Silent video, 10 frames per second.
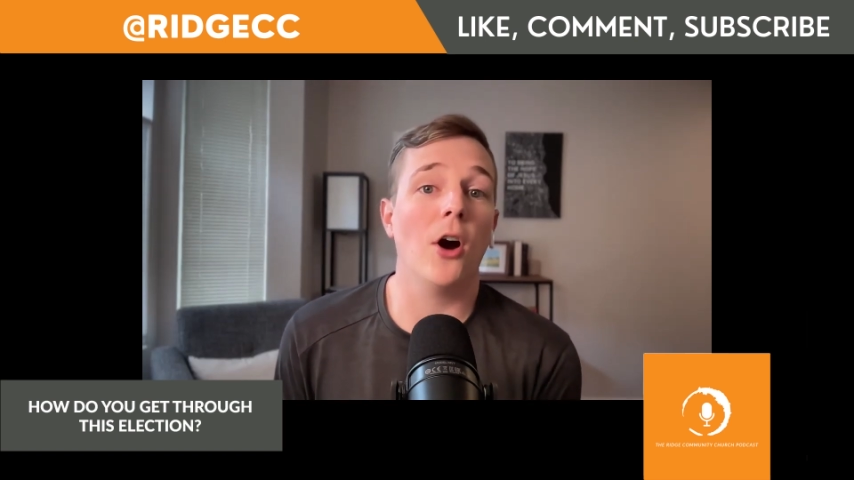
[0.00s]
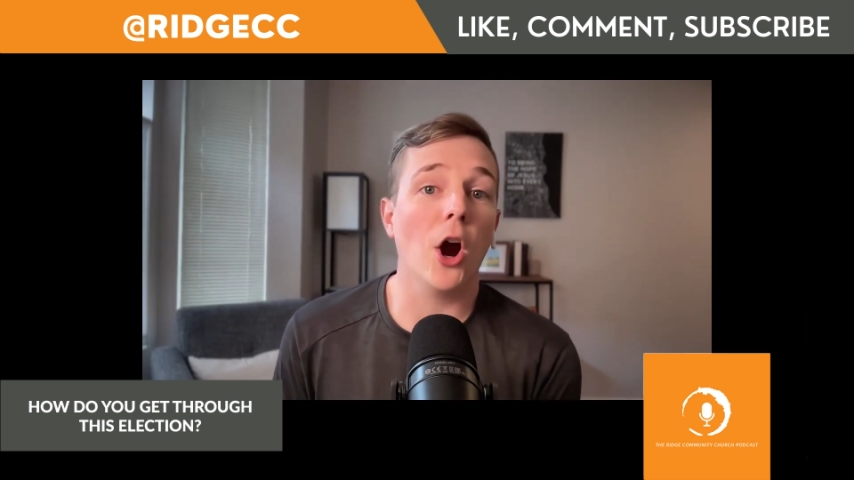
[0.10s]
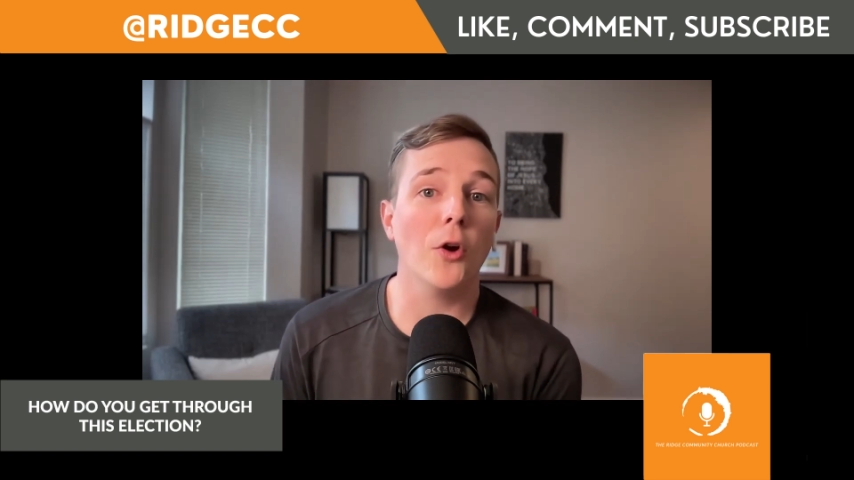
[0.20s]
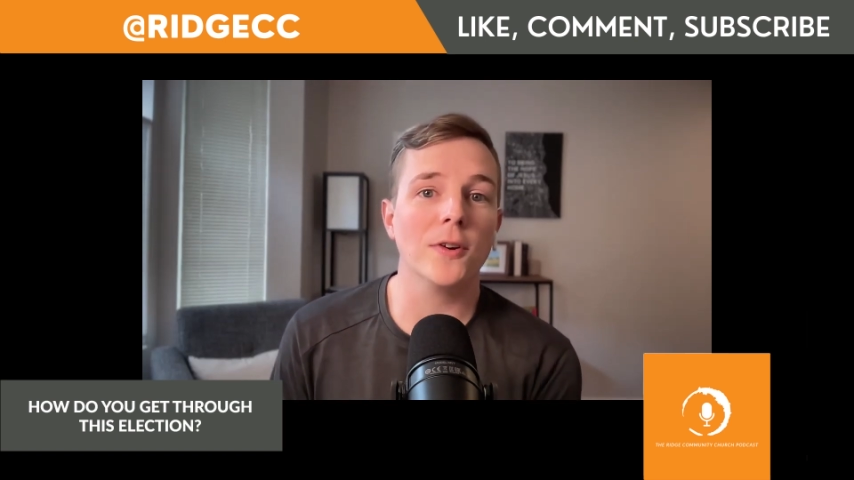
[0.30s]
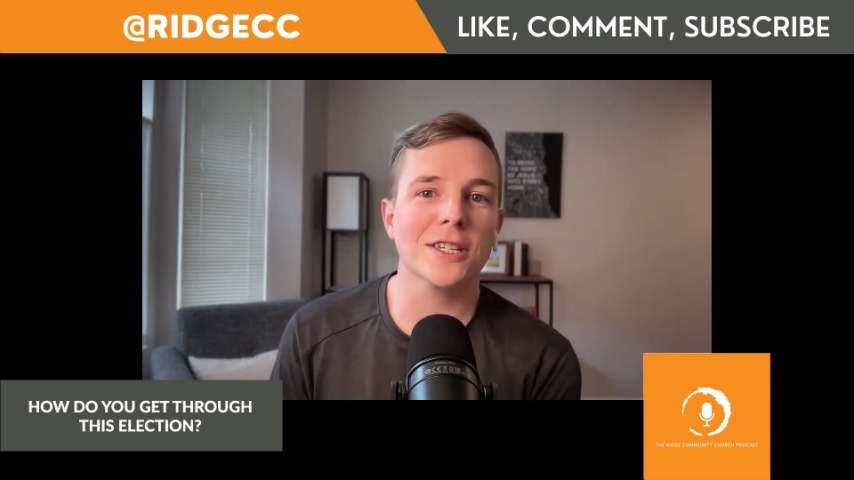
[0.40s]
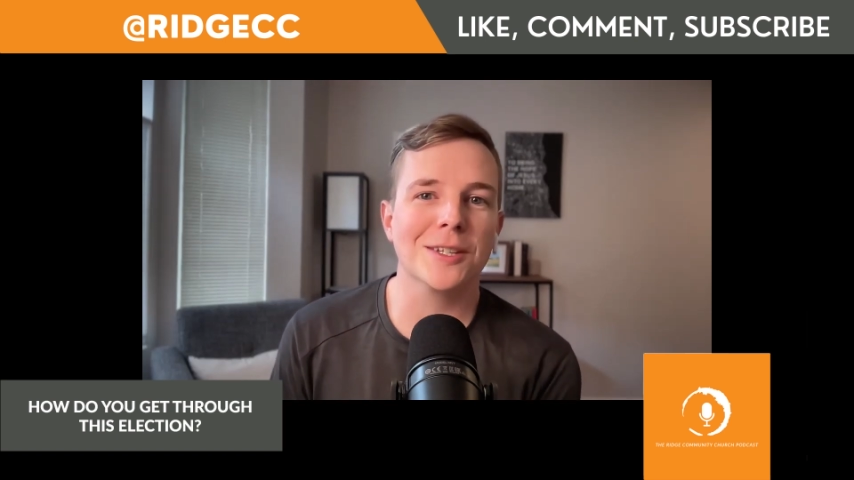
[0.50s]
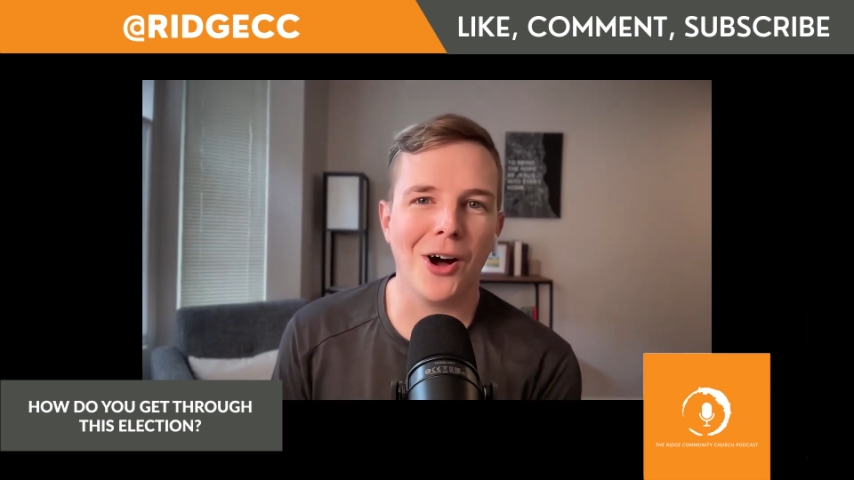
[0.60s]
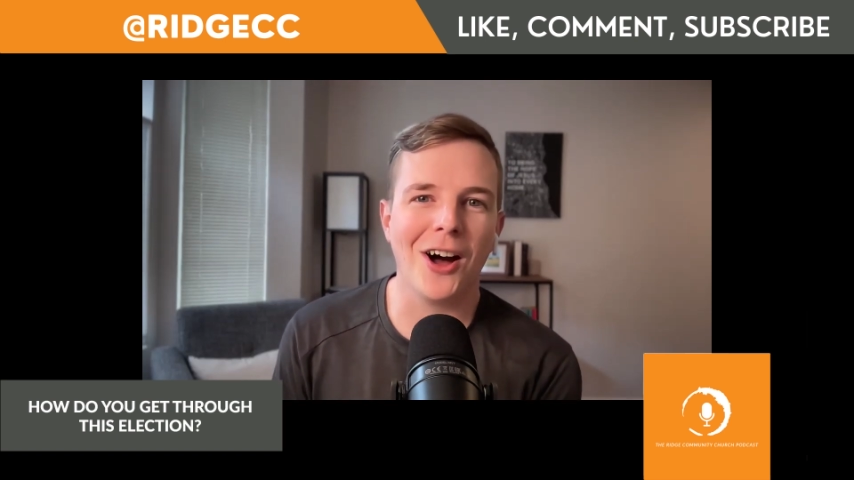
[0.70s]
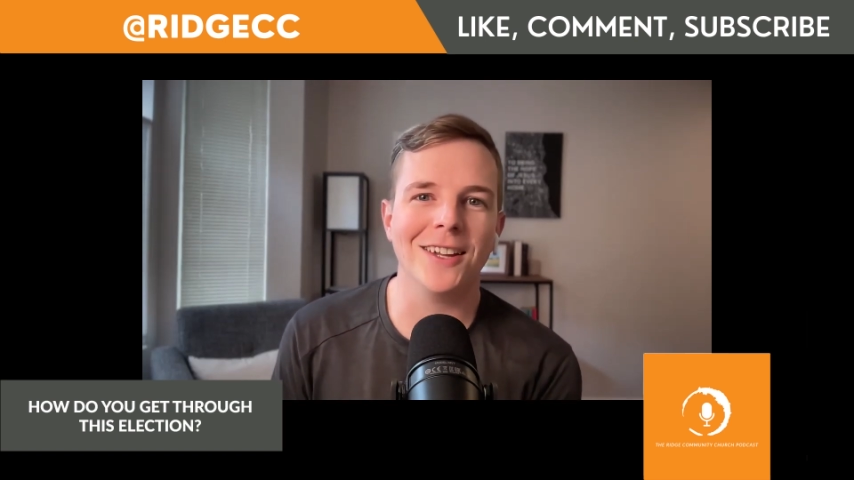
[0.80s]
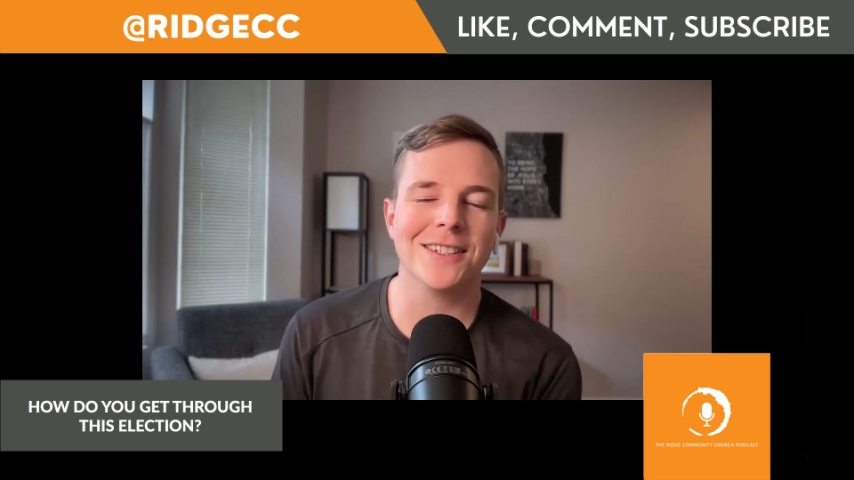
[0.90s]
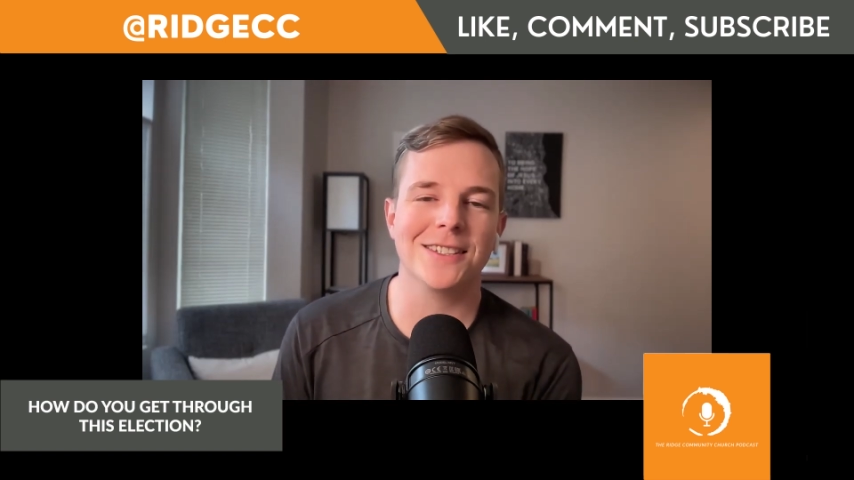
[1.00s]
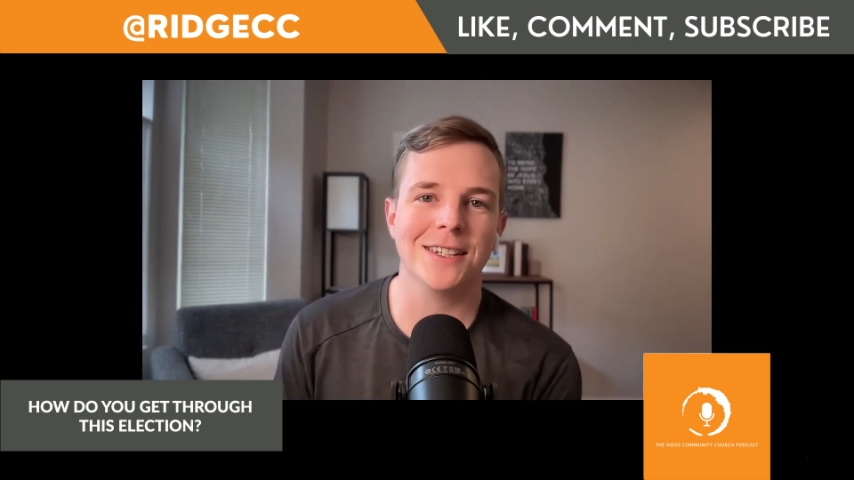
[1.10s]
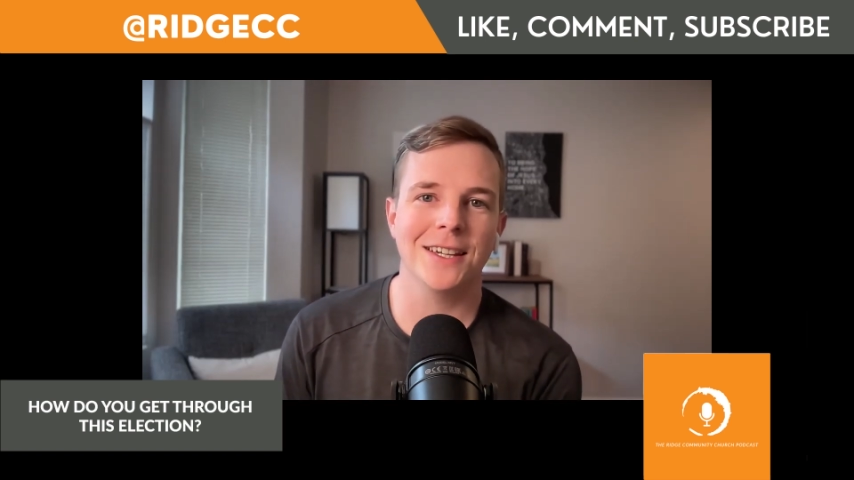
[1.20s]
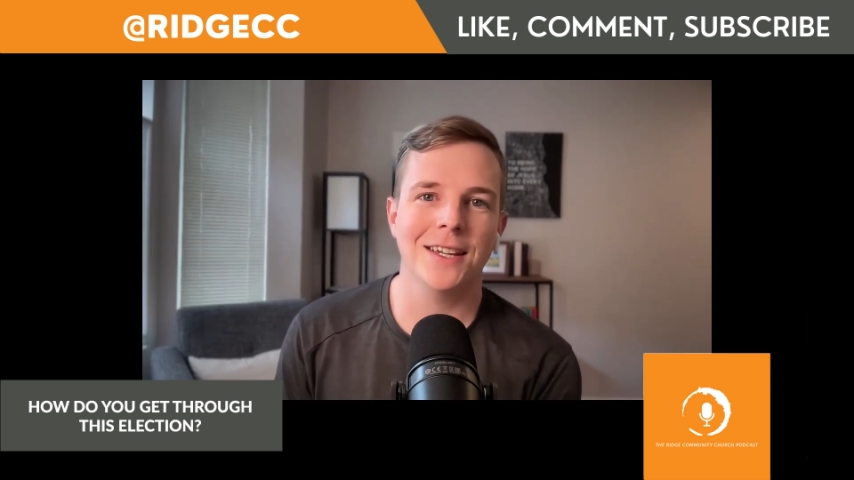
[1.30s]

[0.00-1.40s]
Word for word: our response